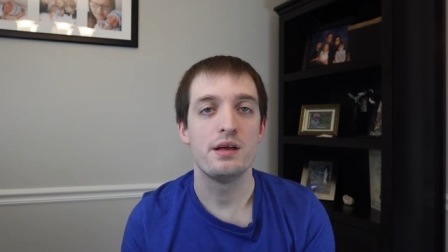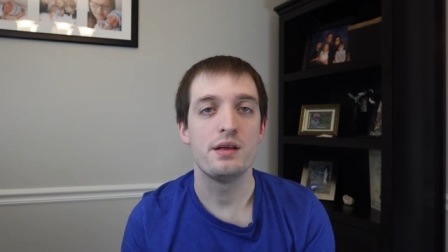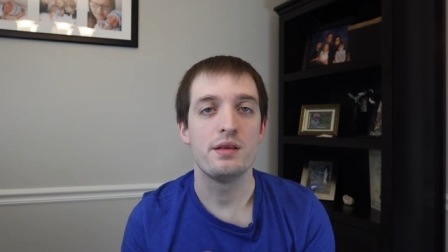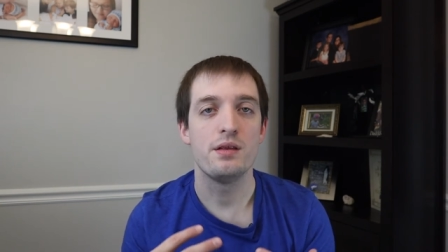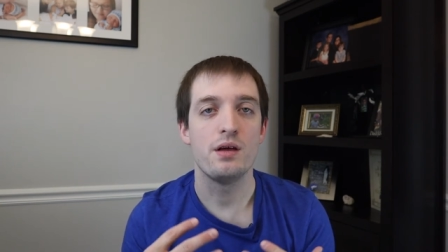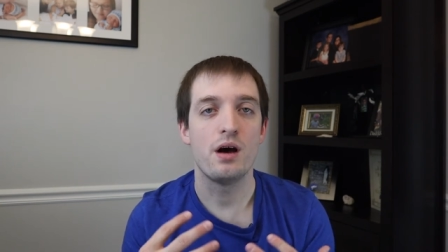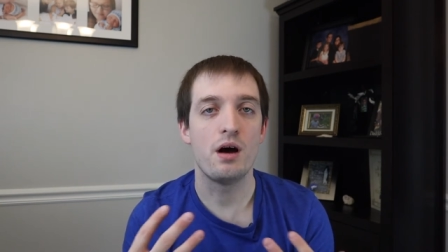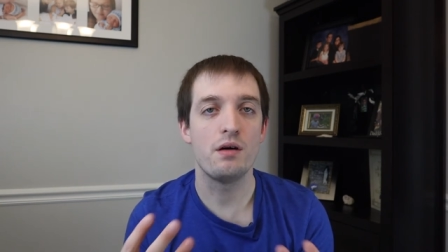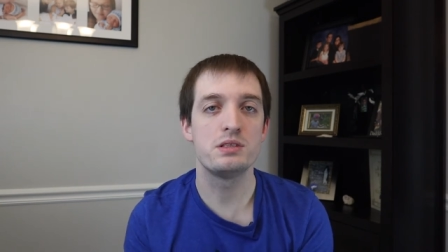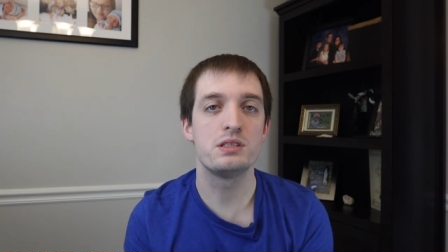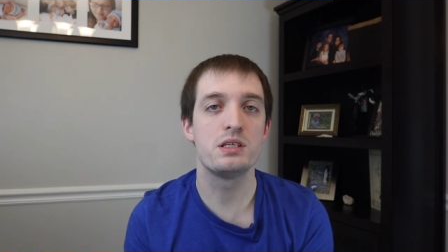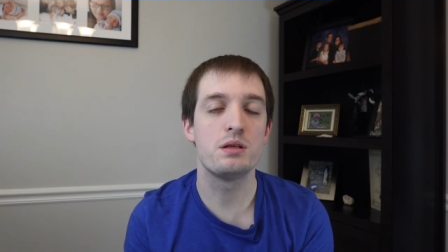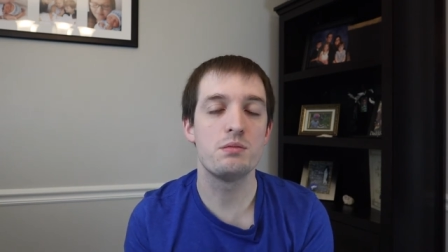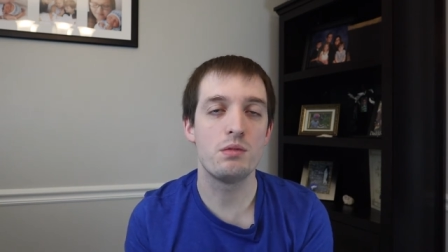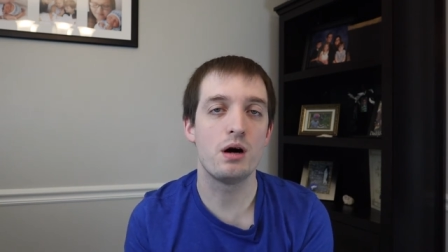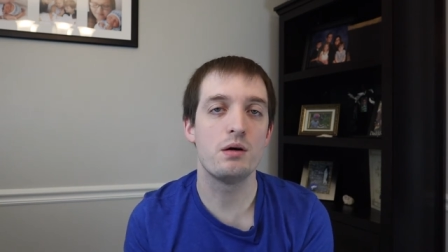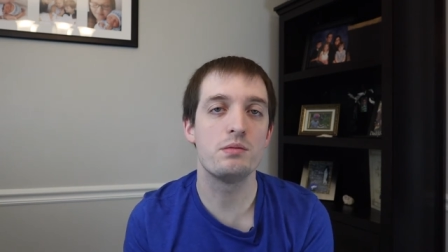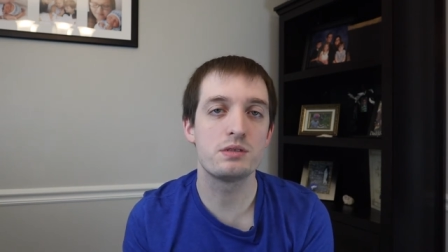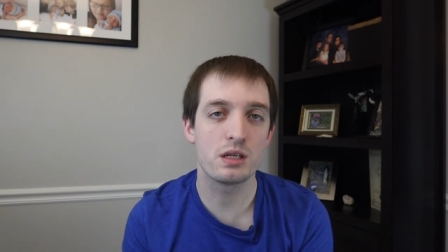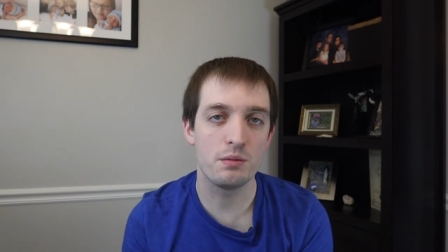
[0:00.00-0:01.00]
obviously the
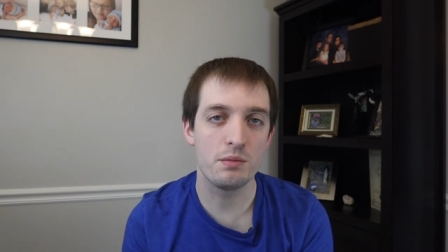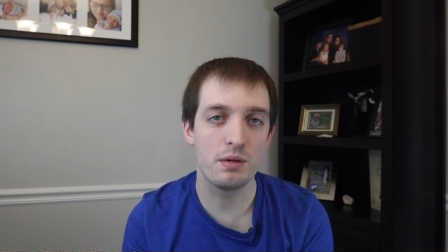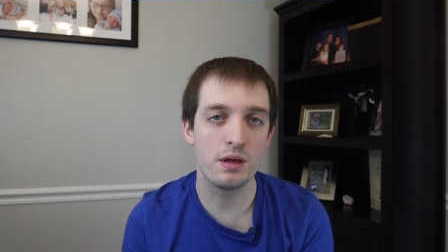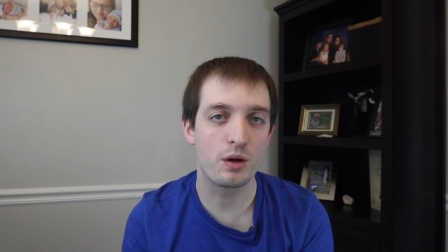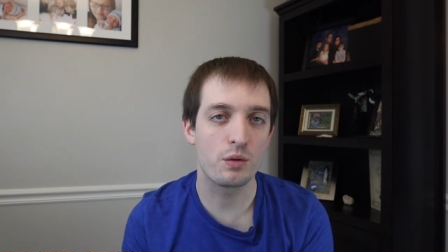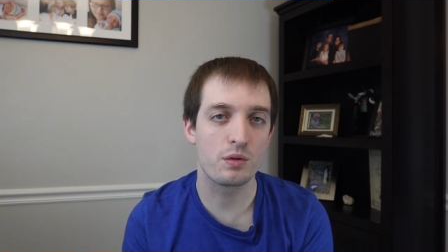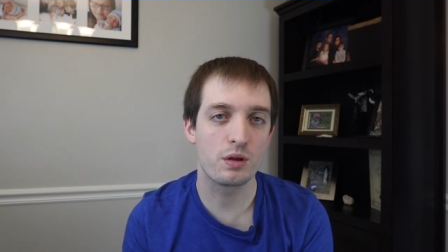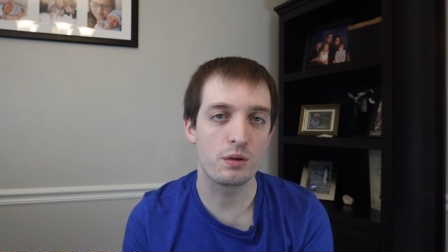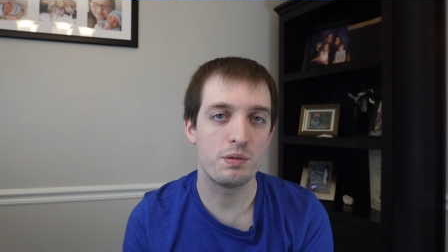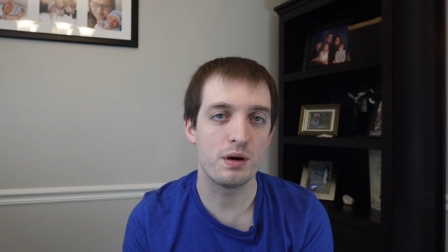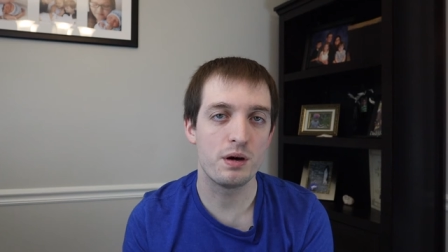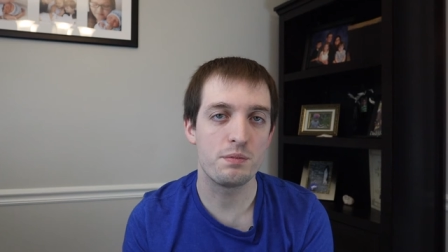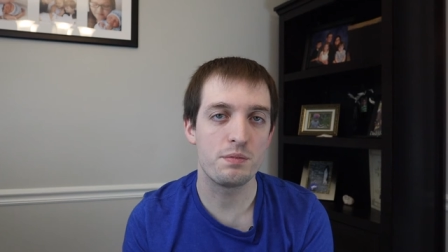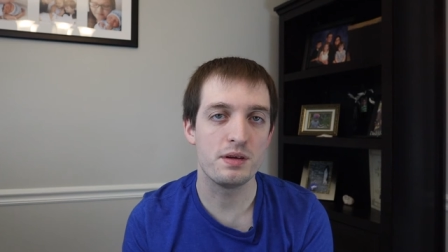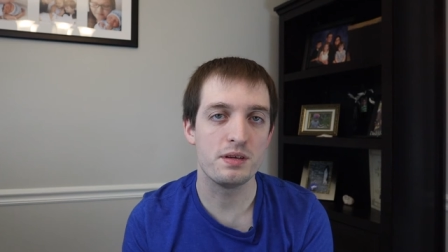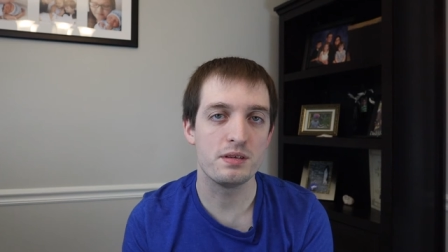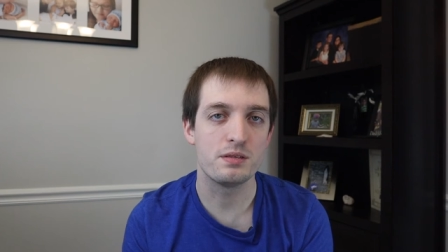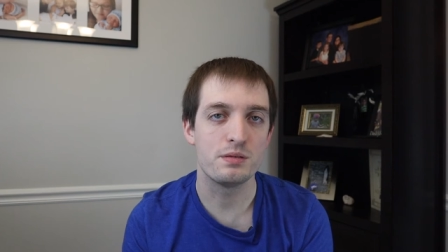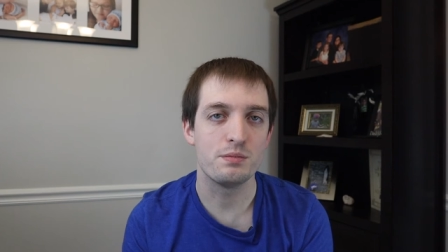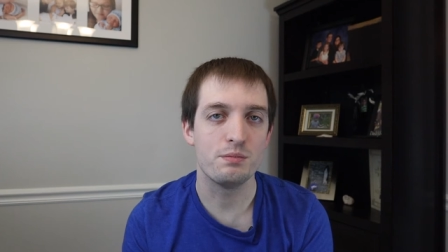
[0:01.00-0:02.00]
mom's gonna be there with the
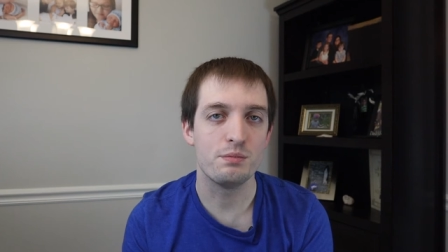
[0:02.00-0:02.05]
puppies,